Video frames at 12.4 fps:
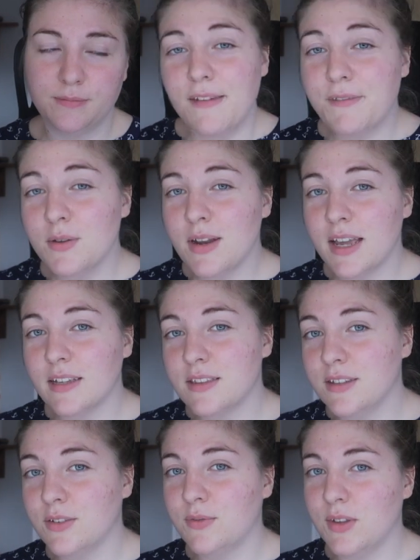If you like
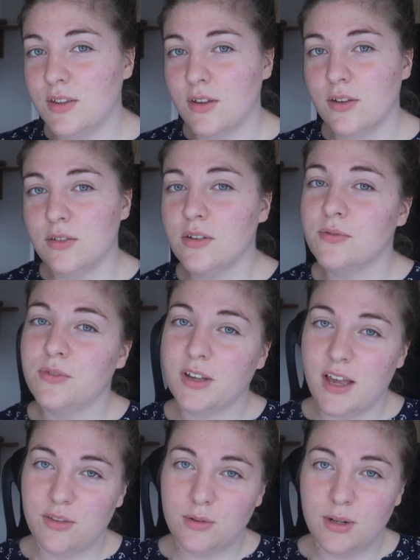this video, don't
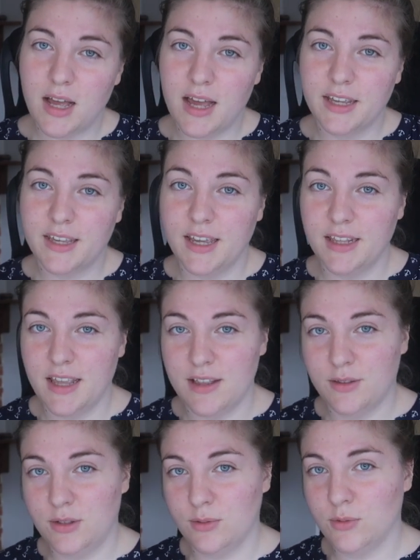forget to like it
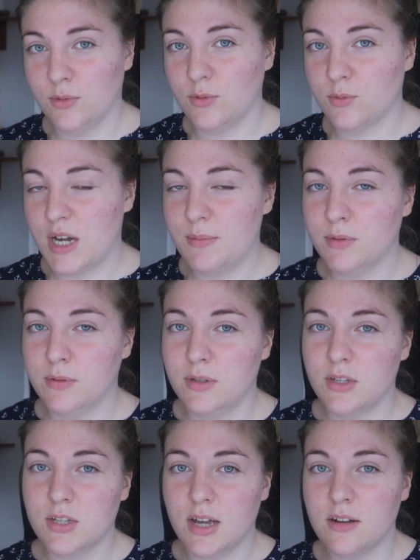and to subscribe to
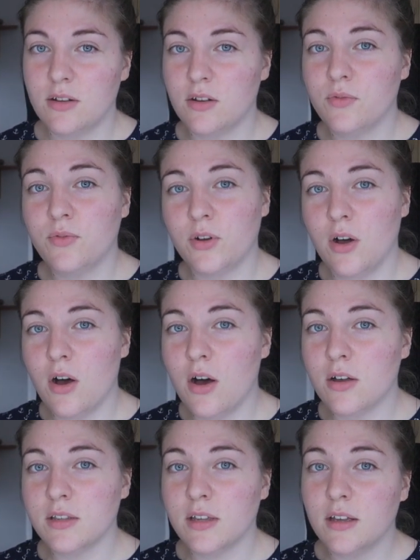the channel for
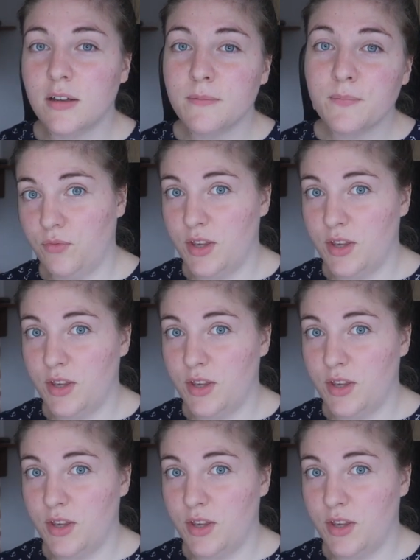other